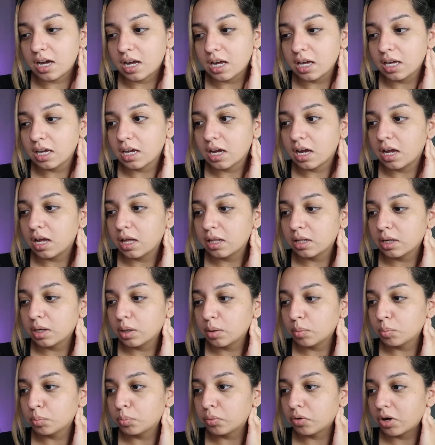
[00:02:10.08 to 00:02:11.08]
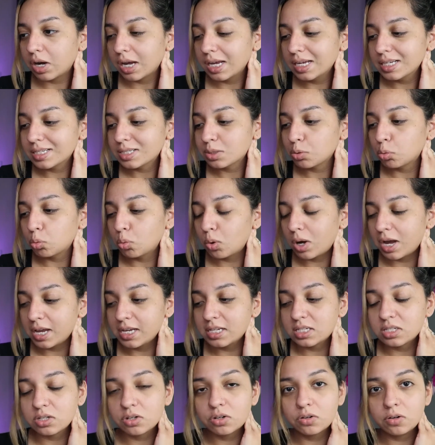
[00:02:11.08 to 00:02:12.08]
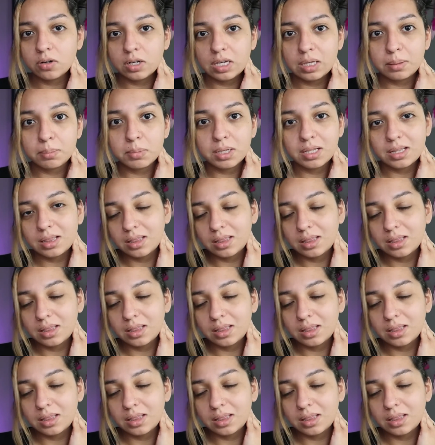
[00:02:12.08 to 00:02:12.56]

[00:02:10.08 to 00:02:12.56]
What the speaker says: Ion Bright White Cream